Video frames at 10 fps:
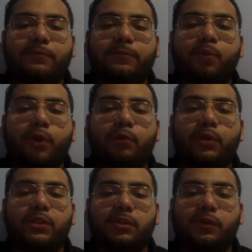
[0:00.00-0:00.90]

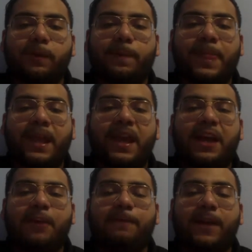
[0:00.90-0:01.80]
0.10
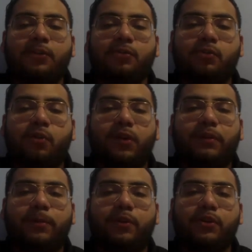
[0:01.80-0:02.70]
and a final score of
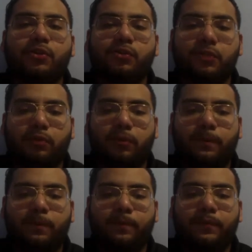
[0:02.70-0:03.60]
a 0.20.
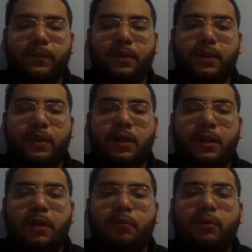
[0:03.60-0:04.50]

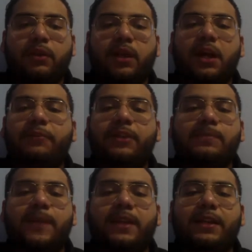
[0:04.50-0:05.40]
With the ever
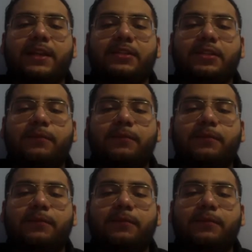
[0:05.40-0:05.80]
expanding list of new